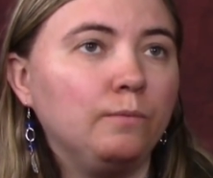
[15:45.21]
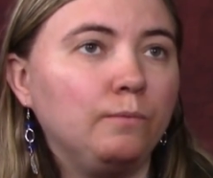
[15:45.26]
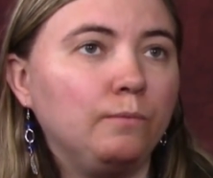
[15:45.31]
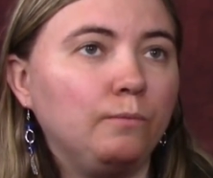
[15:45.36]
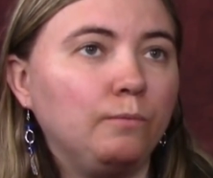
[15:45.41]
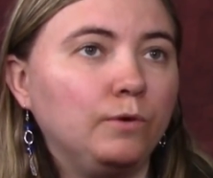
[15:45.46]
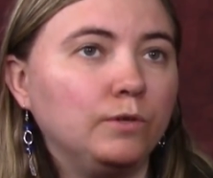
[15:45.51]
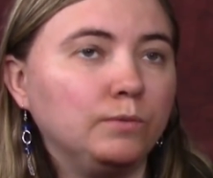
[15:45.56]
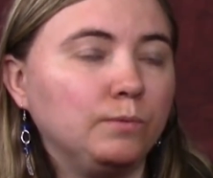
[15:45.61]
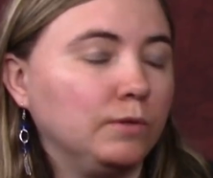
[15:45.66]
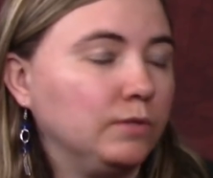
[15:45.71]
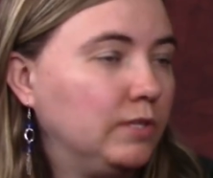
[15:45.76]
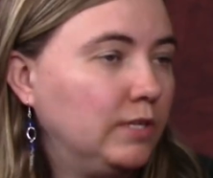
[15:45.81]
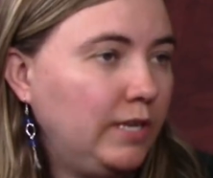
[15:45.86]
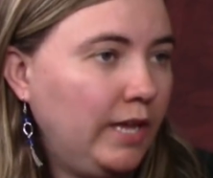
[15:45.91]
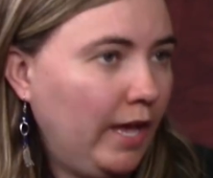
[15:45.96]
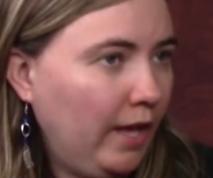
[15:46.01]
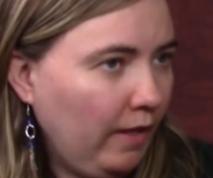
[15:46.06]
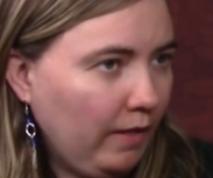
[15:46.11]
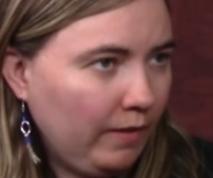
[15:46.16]
was supposed to
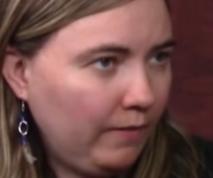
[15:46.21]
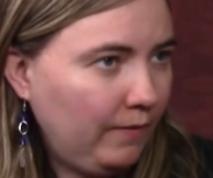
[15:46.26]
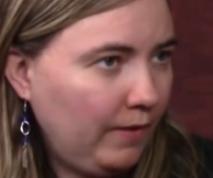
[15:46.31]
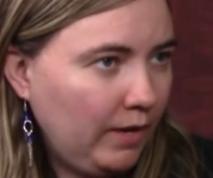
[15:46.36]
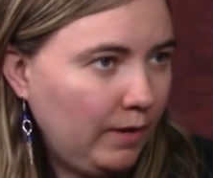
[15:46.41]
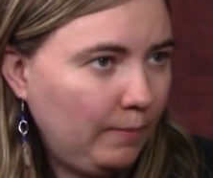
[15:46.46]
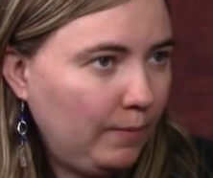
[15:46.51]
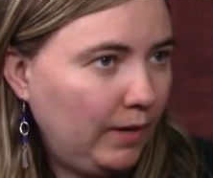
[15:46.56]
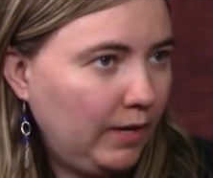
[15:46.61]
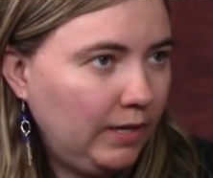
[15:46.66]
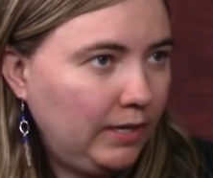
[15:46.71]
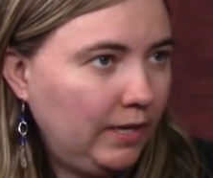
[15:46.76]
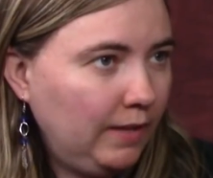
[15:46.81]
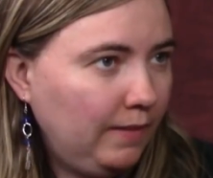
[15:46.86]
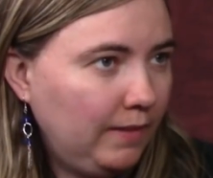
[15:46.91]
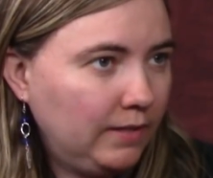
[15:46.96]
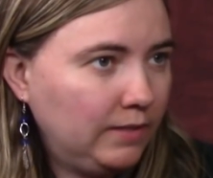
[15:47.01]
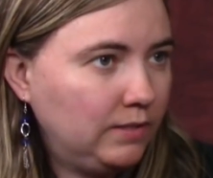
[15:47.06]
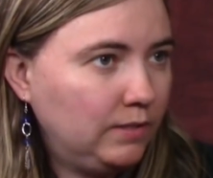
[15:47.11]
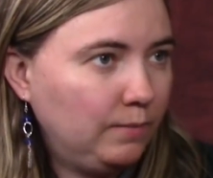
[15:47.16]
tell if anybody did
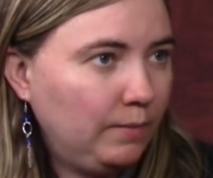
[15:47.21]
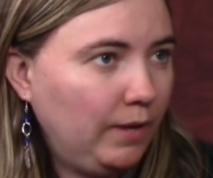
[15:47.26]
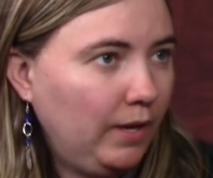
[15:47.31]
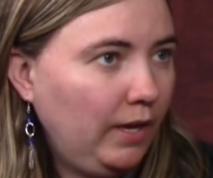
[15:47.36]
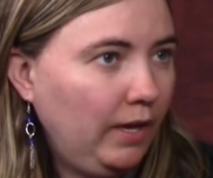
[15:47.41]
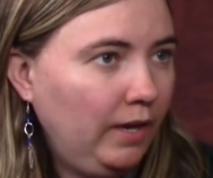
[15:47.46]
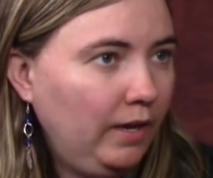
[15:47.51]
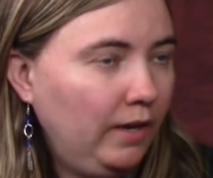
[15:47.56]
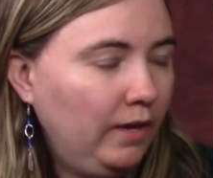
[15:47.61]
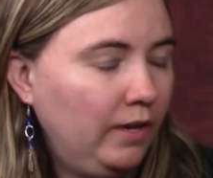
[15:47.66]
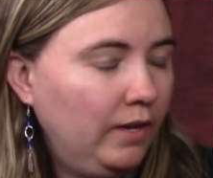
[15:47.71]
this to me.